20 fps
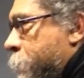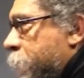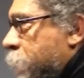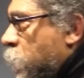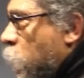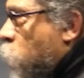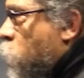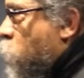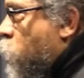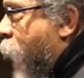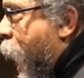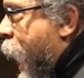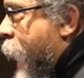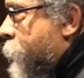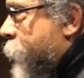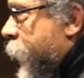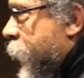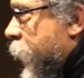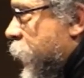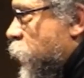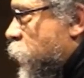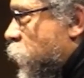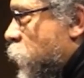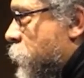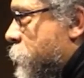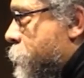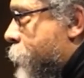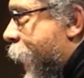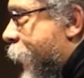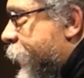crime against
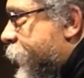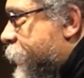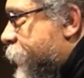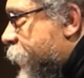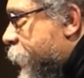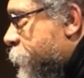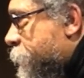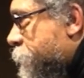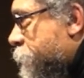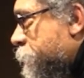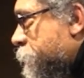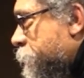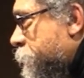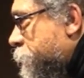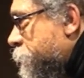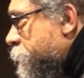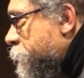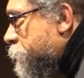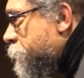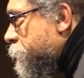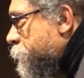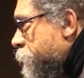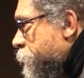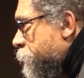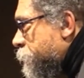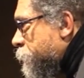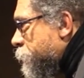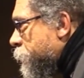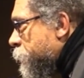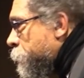humanity.
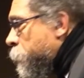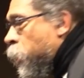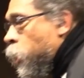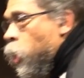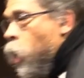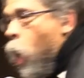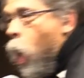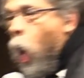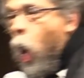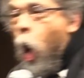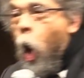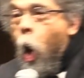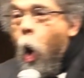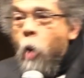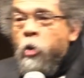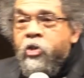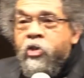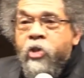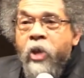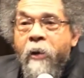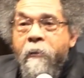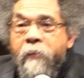But no serious